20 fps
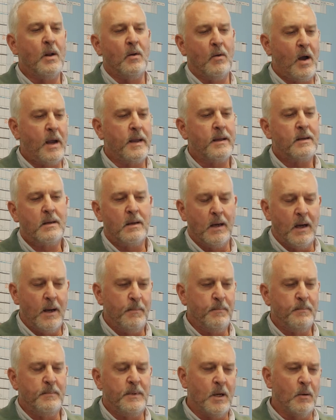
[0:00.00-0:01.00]
it like
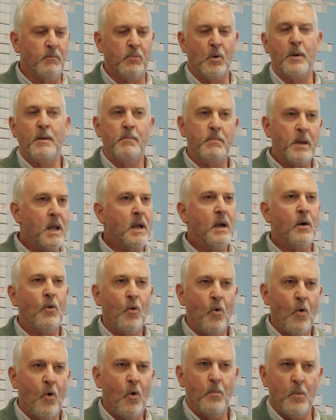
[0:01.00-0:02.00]
um, you know brewing beer
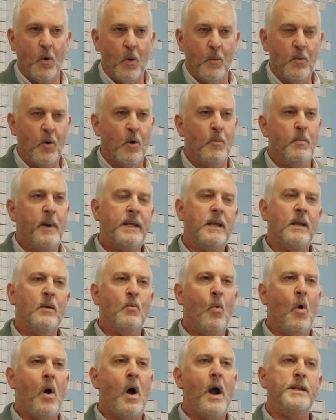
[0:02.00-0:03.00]
or, or, or, making
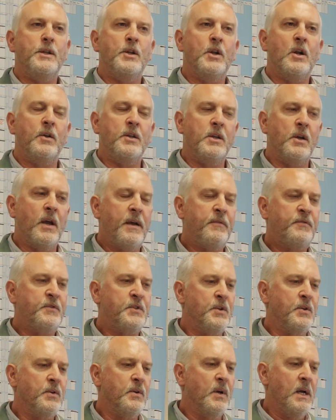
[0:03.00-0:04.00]
wine. You know you have
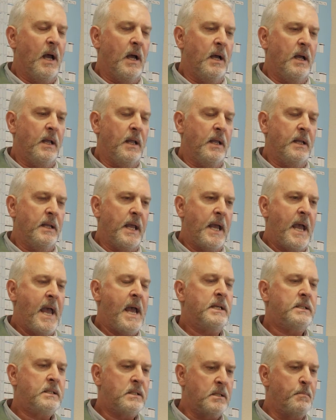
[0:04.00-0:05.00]
to, it
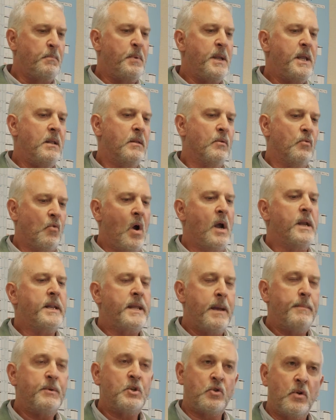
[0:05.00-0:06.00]
has to be the right
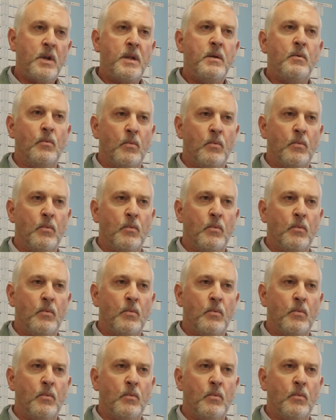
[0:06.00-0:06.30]
chemistry.